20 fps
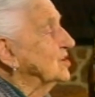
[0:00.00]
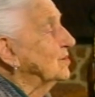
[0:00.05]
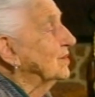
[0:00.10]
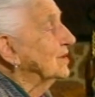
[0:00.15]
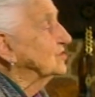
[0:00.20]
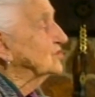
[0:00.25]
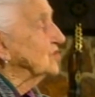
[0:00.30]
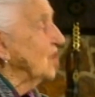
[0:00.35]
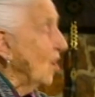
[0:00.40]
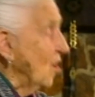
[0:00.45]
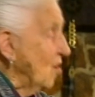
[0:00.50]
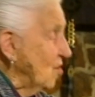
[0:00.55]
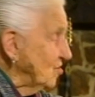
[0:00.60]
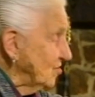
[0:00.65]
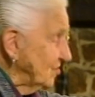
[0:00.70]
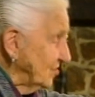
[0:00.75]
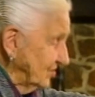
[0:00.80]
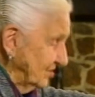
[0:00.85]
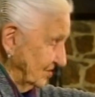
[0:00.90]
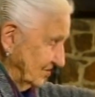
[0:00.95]
so much
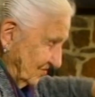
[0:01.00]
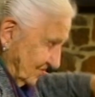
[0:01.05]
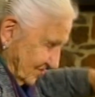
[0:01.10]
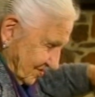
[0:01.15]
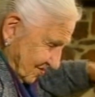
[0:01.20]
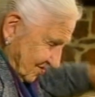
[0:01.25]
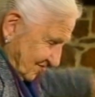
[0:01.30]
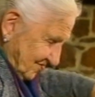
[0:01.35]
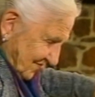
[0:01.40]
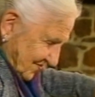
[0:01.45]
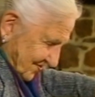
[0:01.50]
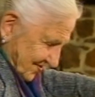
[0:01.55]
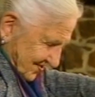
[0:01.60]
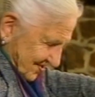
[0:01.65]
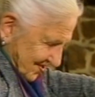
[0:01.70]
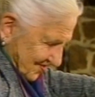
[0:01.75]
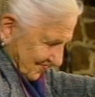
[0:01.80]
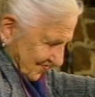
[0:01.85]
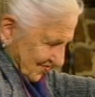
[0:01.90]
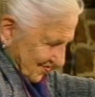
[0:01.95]
older than herself and
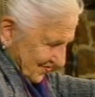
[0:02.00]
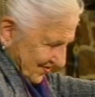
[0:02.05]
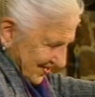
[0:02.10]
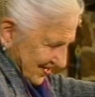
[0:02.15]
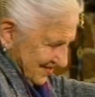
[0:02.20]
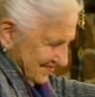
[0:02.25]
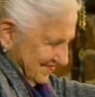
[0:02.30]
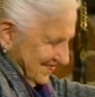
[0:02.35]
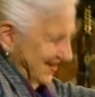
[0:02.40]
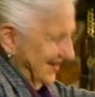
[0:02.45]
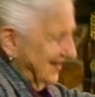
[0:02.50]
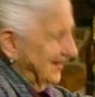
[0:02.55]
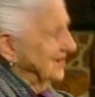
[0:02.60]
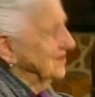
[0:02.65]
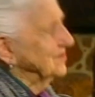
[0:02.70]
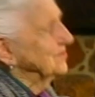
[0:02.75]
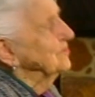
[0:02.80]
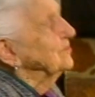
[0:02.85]
so forth. Anyway,